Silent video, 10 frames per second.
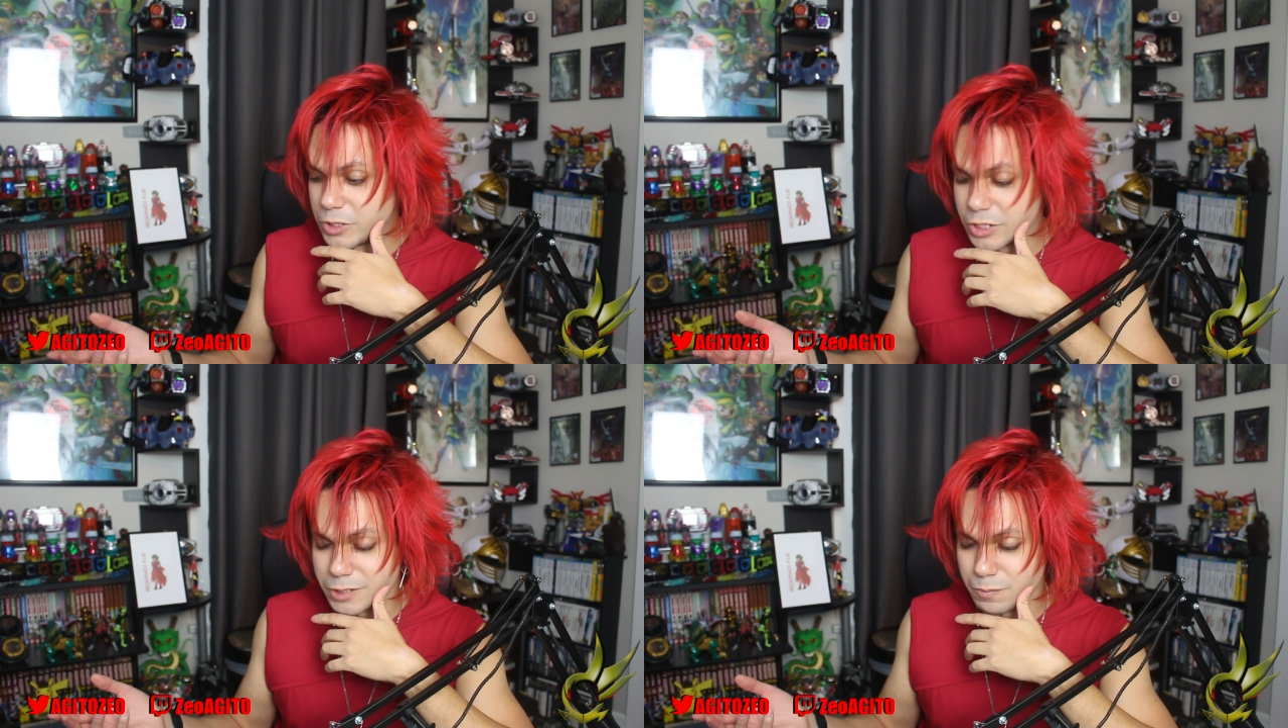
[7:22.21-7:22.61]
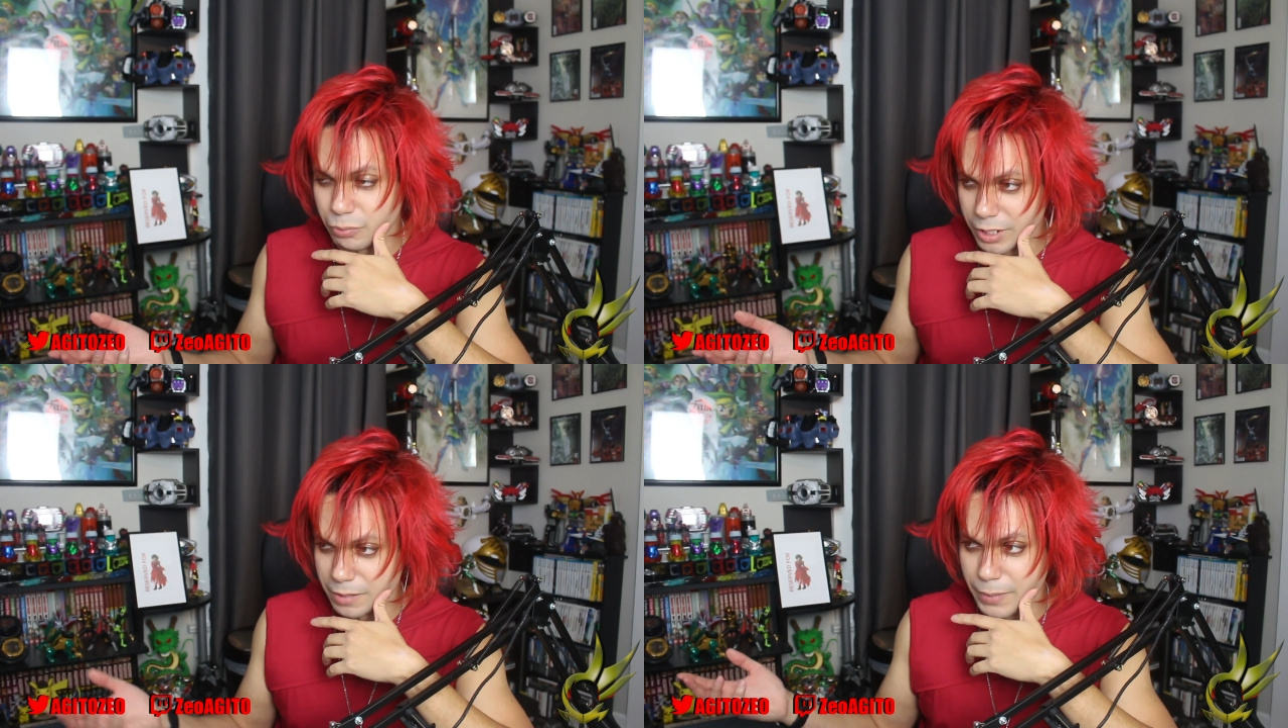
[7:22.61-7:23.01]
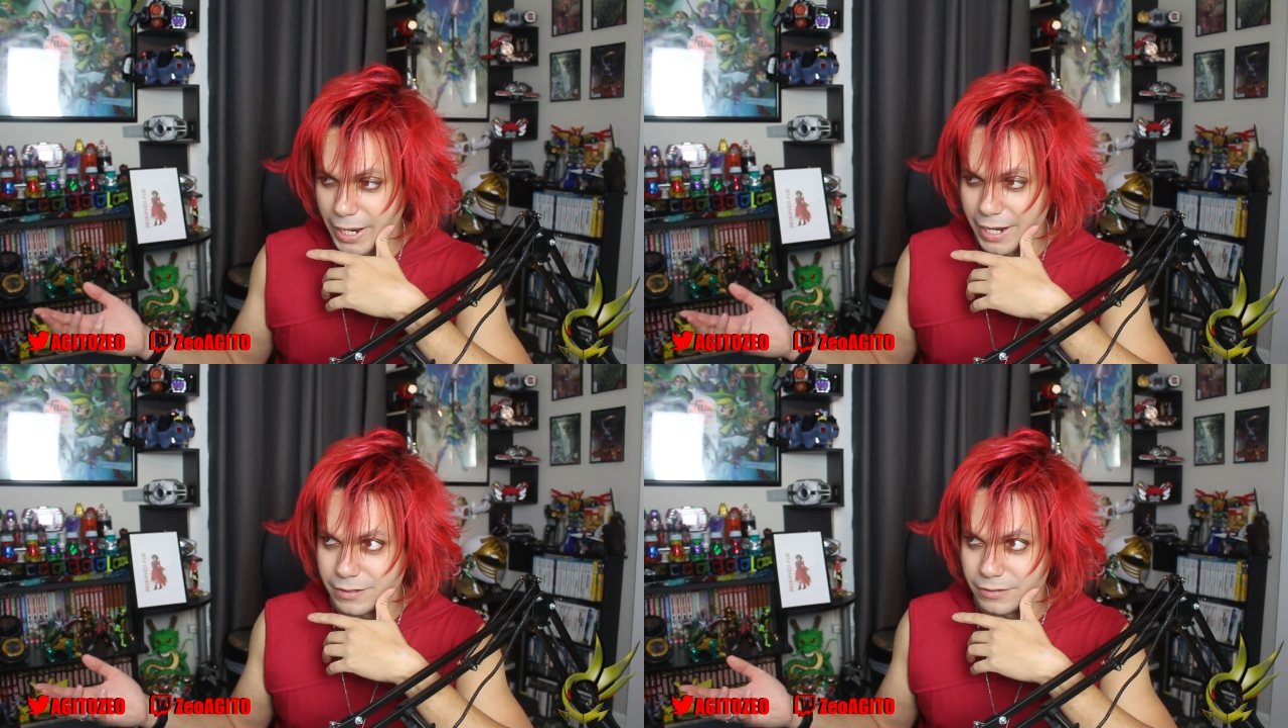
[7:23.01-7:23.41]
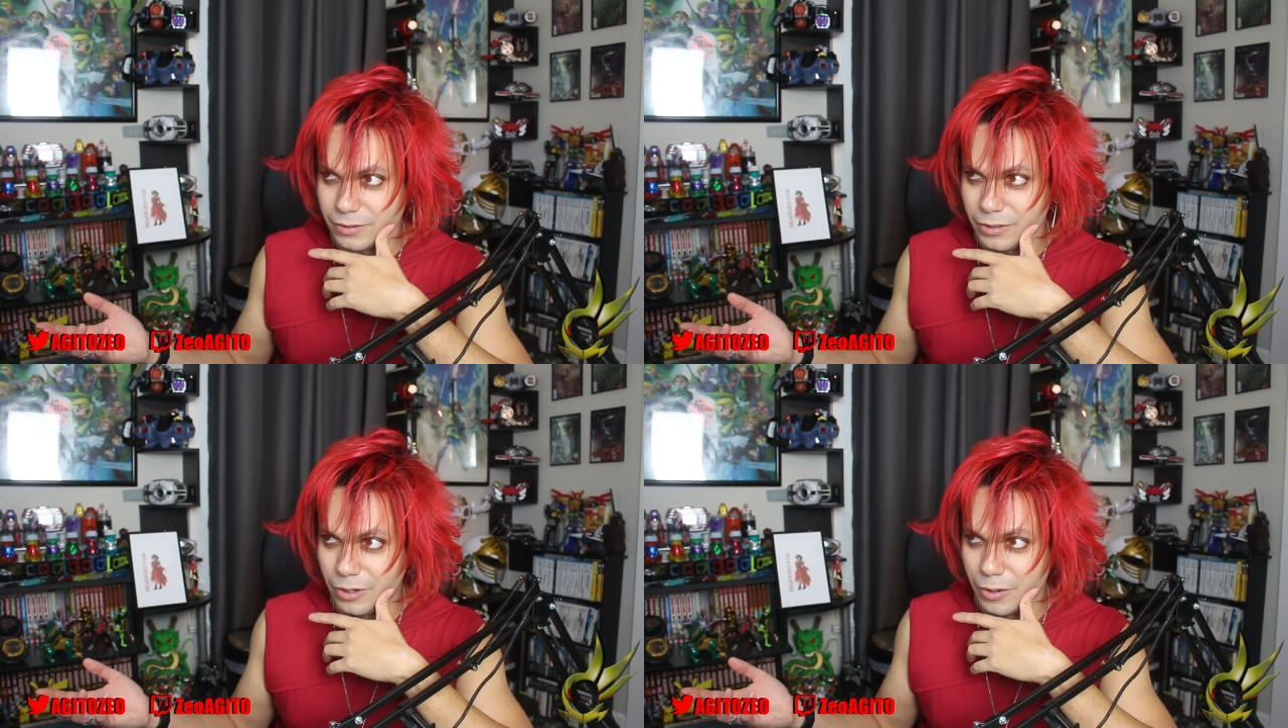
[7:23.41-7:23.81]
just bring back
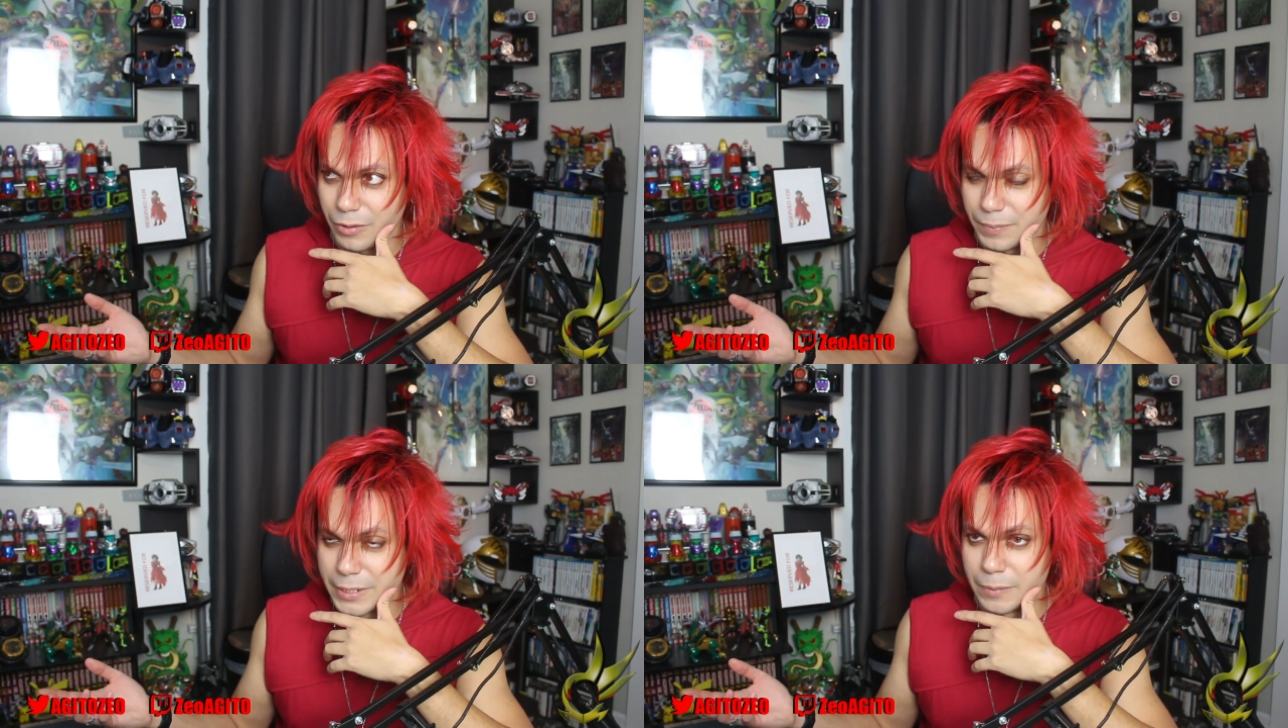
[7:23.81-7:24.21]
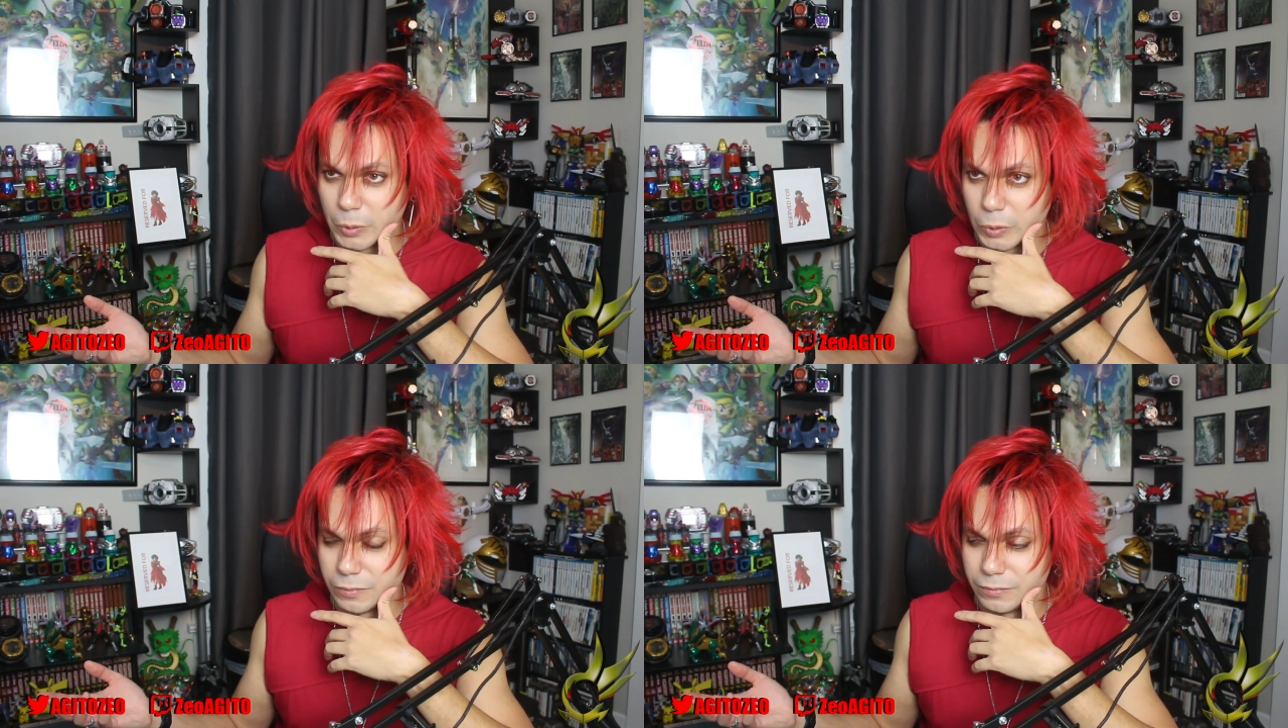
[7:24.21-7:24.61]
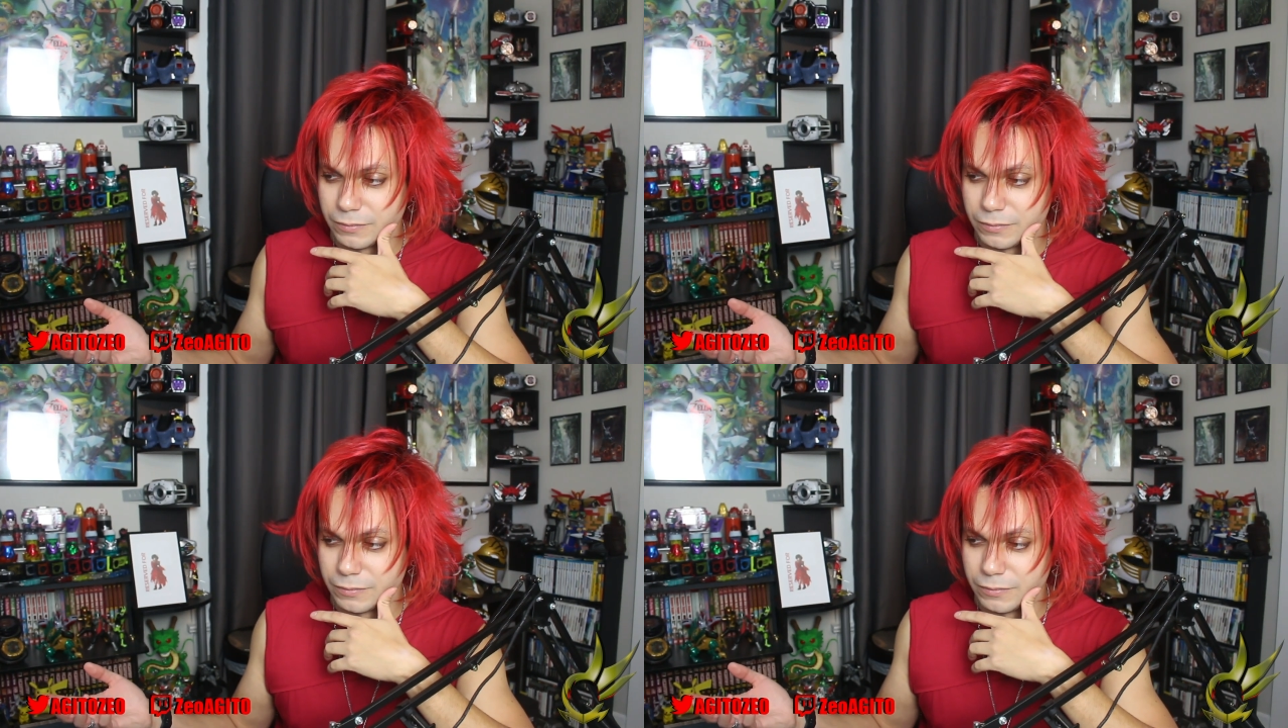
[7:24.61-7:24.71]
all the people